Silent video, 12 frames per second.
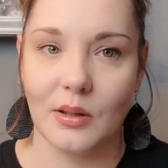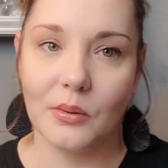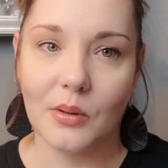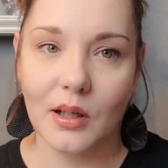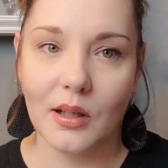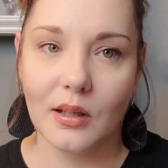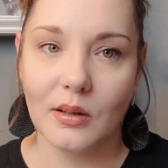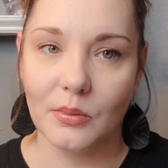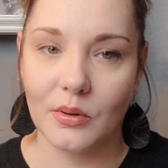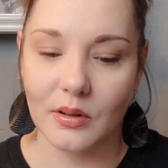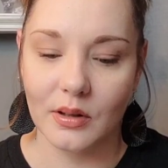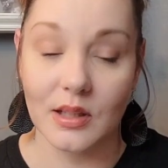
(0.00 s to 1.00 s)
okay,
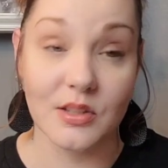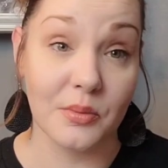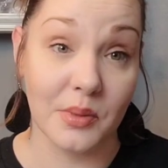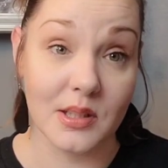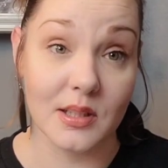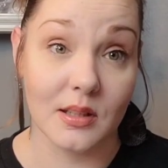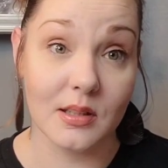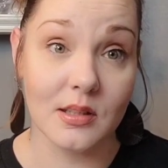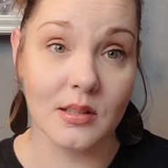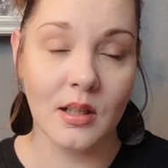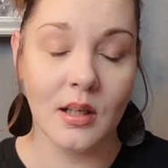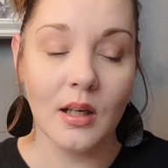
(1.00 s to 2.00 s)
well, that's your
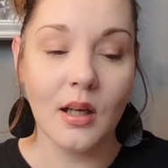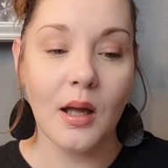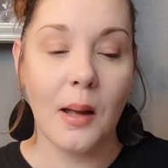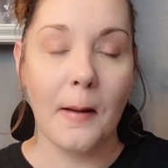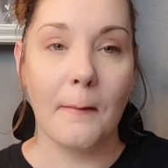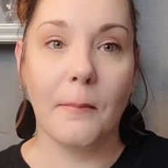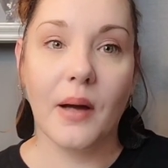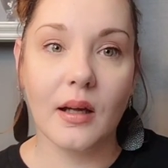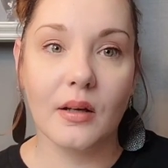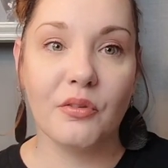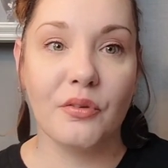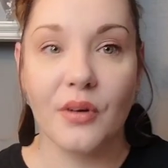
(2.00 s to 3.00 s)
business.
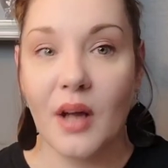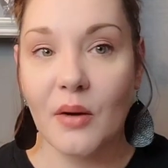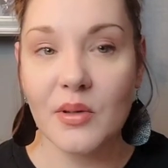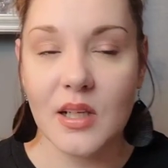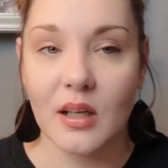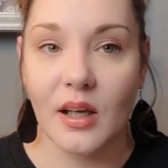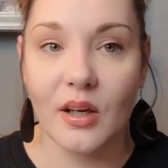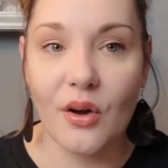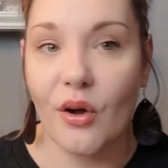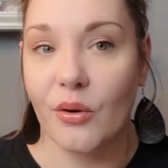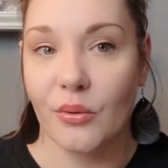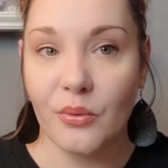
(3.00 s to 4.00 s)
But for now, until I
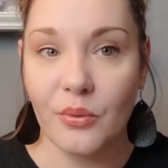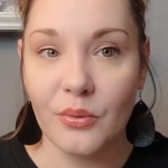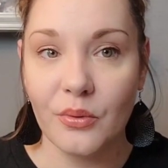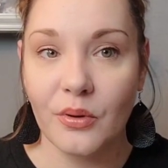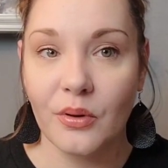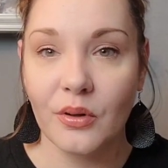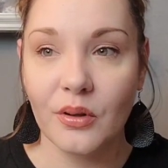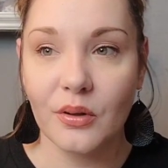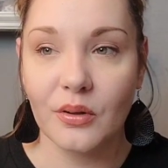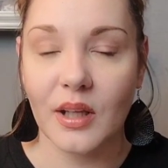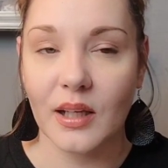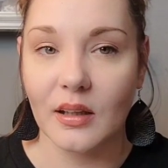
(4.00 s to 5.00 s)
know
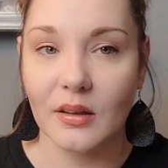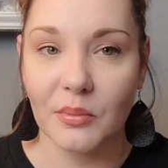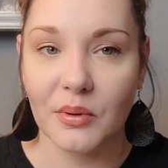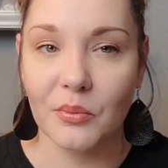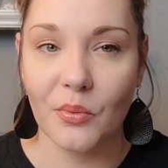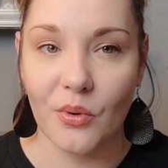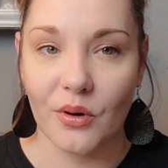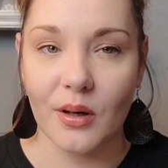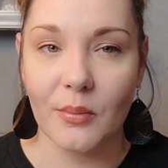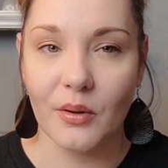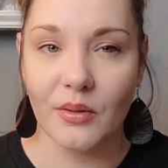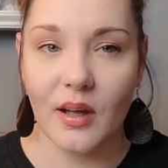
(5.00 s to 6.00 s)
like a little bit more
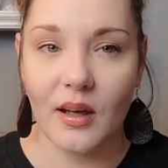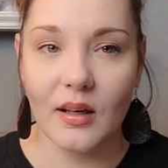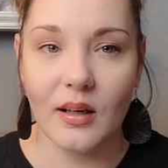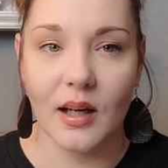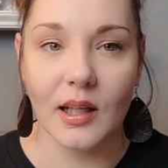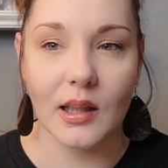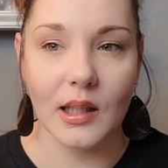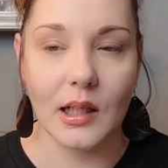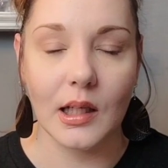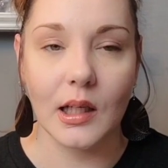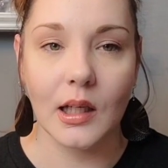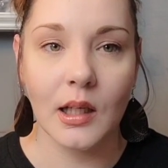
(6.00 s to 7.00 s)
about that, I
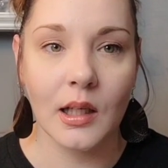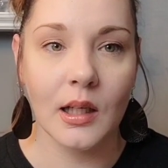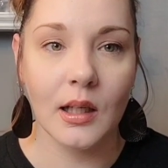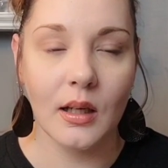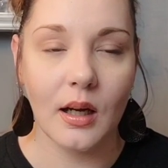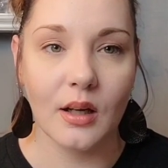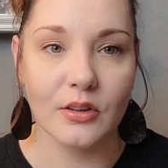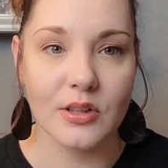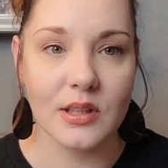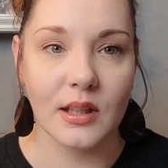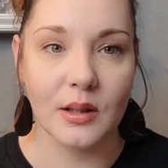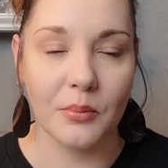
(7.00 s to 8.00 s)
think I'll
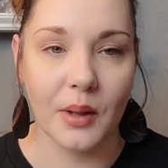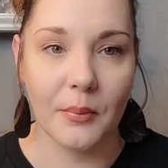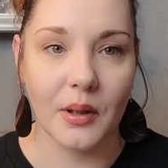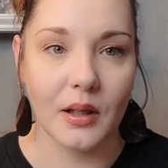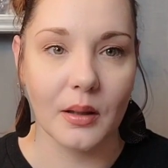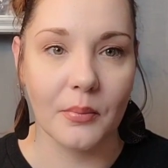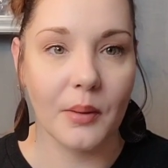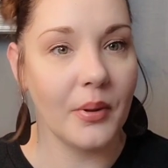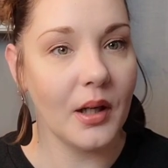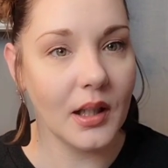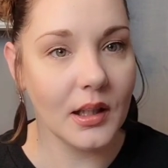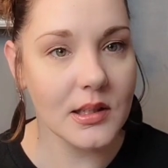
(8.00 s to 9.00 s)
just keep my money in my
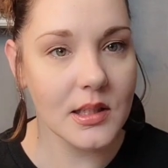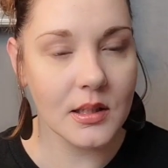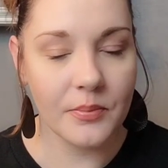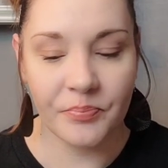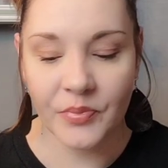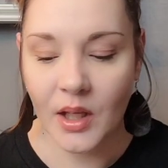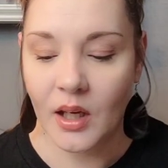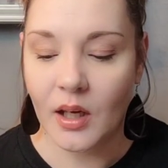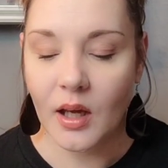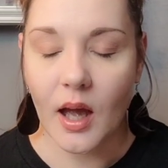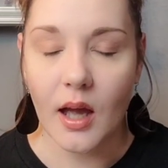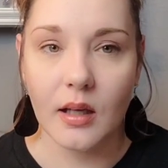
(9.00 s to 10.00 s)
pocket.
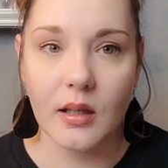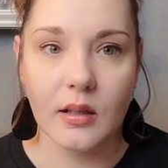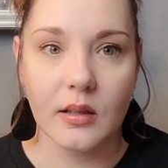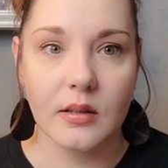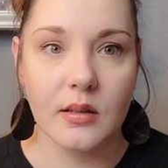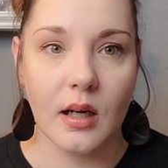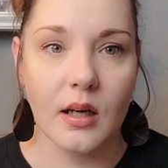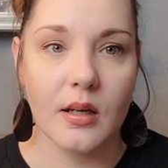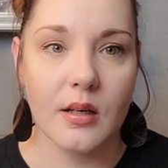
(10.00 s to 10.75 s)
And